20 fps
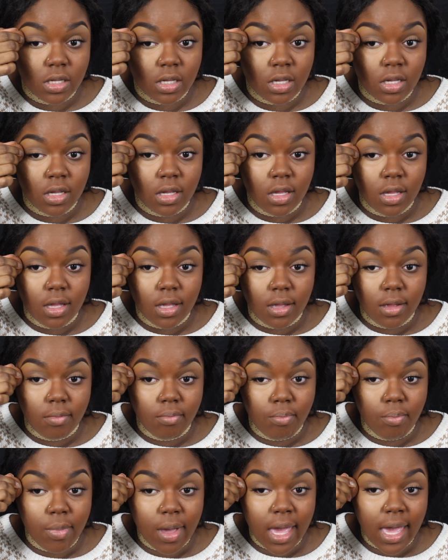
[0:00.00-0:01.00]
the
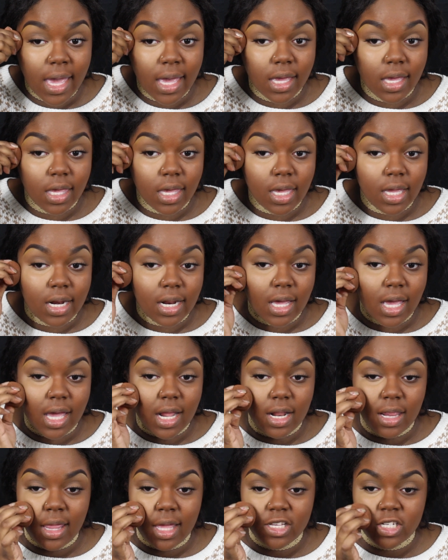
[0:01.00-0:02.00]
back, and I
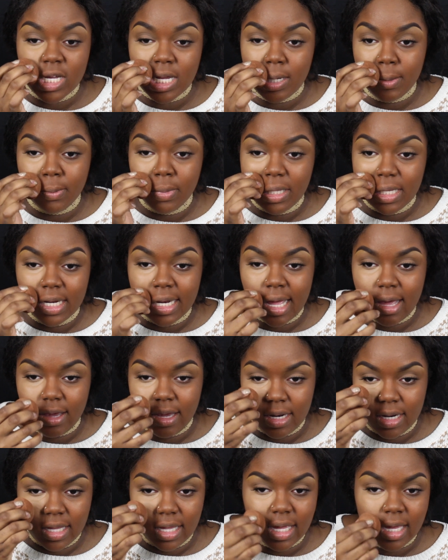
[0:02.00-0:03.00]
kind of like try to blend
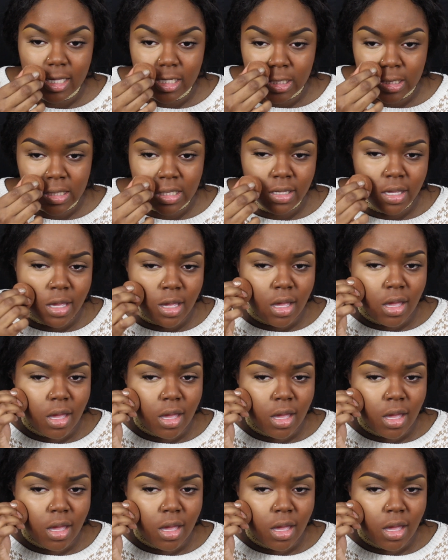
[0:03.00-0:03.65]
out any edges.